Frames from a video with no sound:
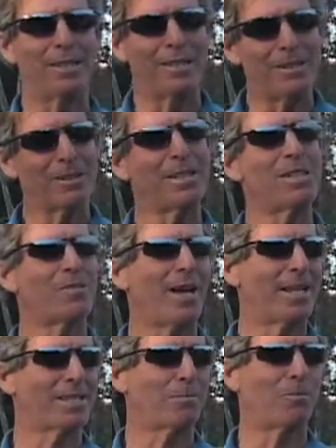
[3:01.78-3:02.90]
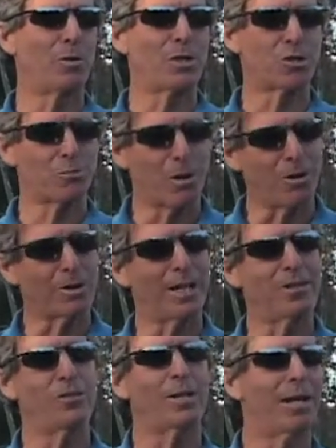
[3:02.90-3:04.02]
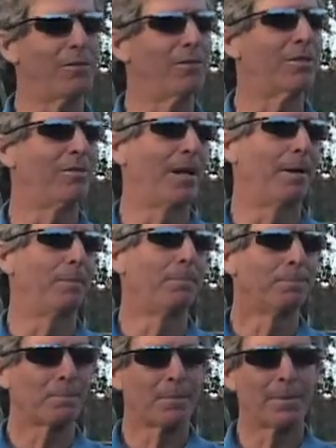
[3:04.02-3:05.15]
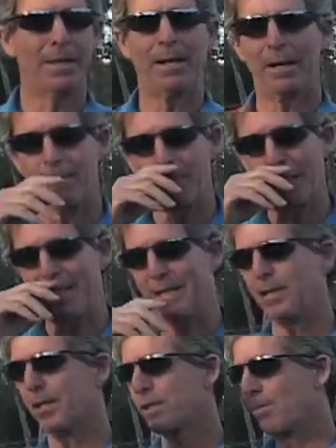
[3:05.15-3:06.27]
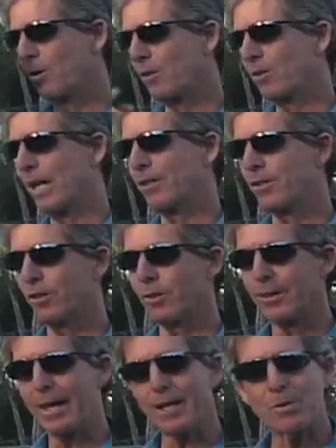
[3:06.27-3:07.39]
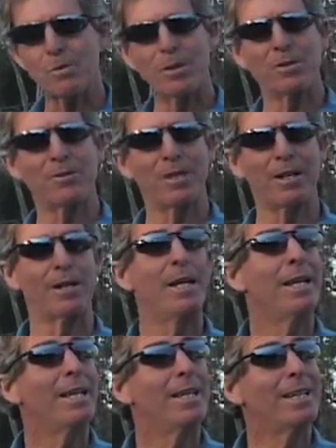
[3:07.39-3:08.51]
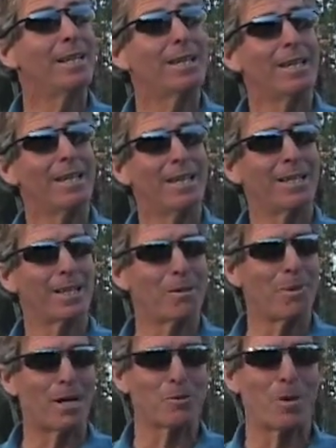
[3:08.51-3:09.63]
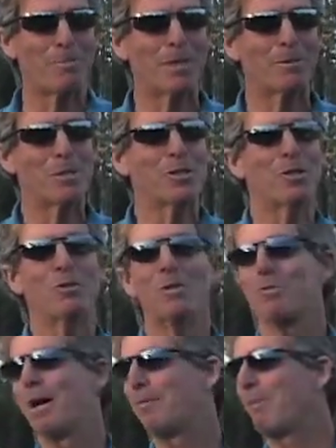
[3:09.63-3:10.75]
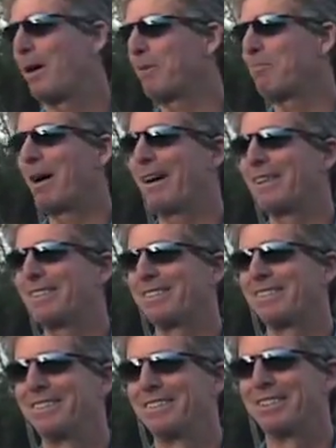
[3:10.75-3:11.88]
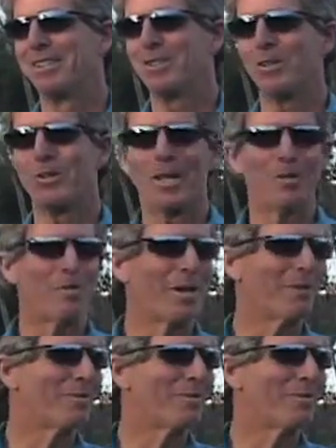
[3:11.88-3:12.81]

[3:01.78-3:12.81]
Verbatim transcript: nearly as fast with smoke as you can with flame. Um, and then the smoke goes out. So that's what we do for there. In, in the Batwa pygmies cook with round bottom pots. So they don't want a